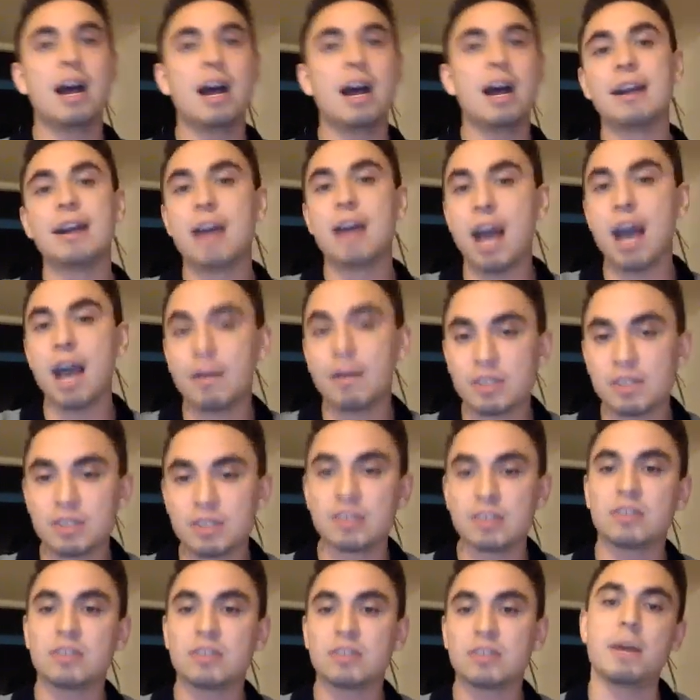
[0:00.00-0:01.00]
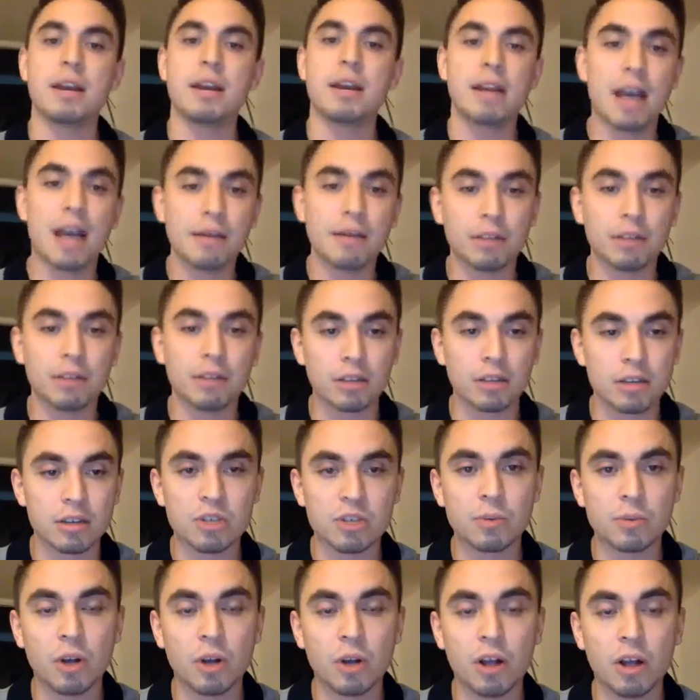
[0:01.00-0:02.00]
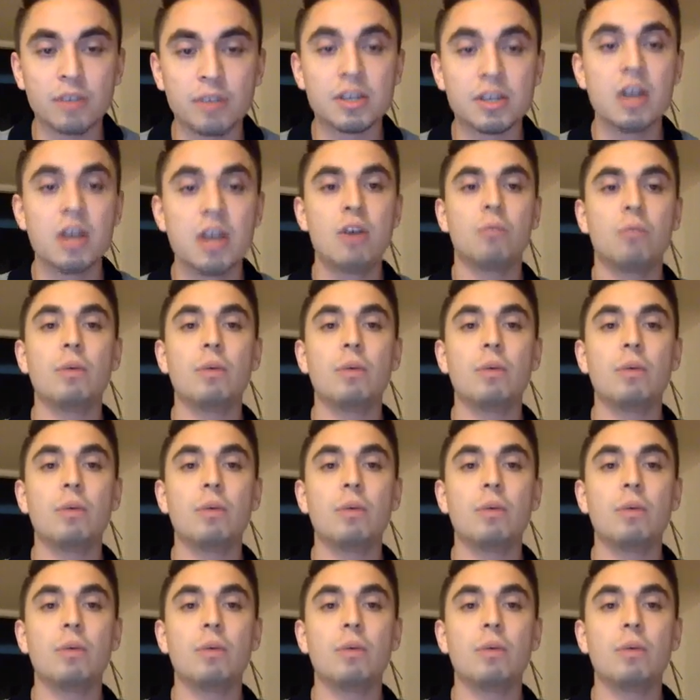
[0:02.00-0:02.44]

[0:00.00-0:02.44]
I didn't have a system. I didn't have the leadership calls.